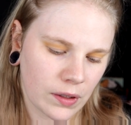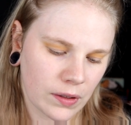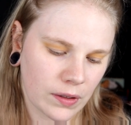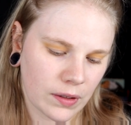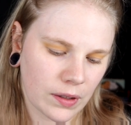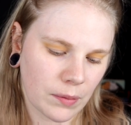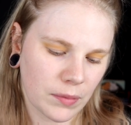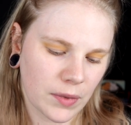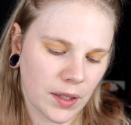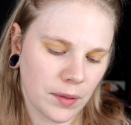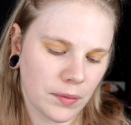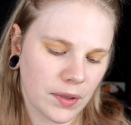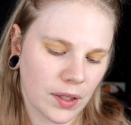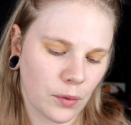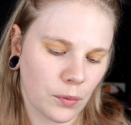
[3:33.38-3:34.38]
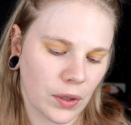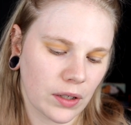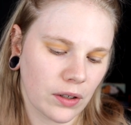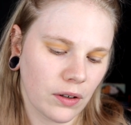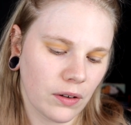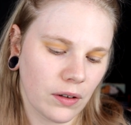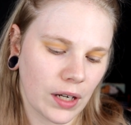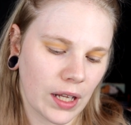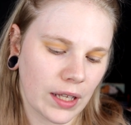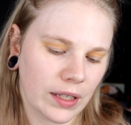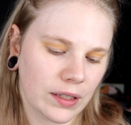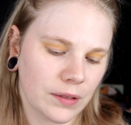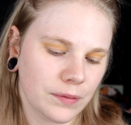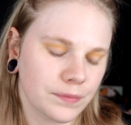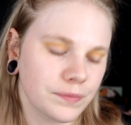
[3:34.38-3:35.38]
Sometimes I wonder
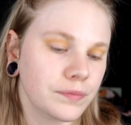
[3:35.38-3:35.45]
like